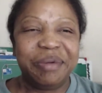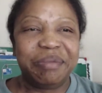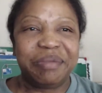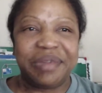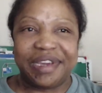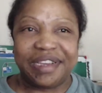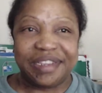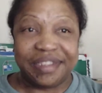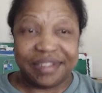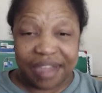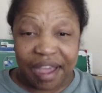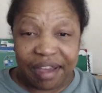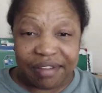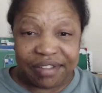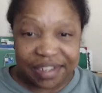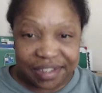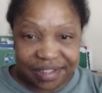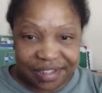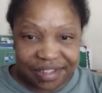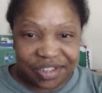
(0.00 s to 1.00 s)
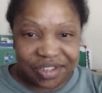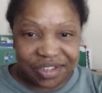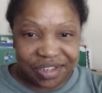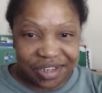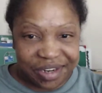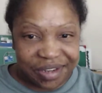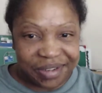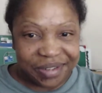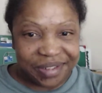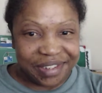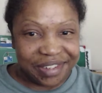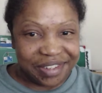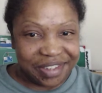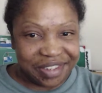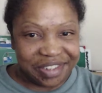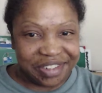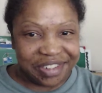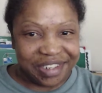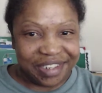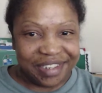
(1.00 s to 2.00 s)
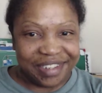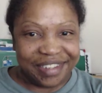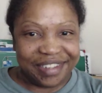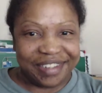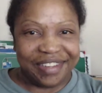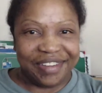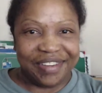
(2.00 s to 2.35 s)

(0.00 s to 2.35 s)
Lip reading: because obviously Cheetos is cheese.